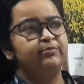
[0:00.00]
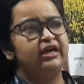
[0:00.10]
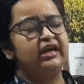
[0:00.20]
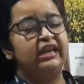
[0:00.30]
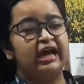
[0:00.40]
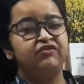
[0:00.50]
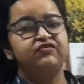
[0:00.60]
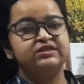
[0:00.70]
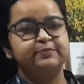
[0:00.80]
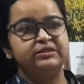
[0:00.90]
Their life
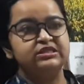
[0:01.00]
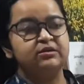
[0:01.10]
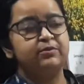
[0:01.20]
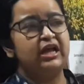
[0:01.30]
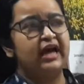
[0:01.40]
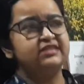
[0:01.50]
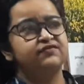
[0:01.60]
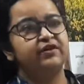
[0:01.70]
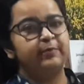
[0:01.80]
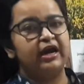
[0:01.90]
was miserable as
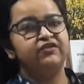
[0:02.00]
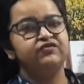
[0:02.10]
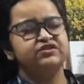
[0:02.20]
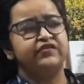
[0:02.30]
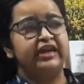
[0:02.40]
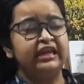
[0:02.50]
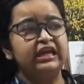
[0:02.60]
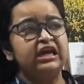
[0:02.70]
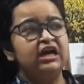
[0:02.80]
famine was very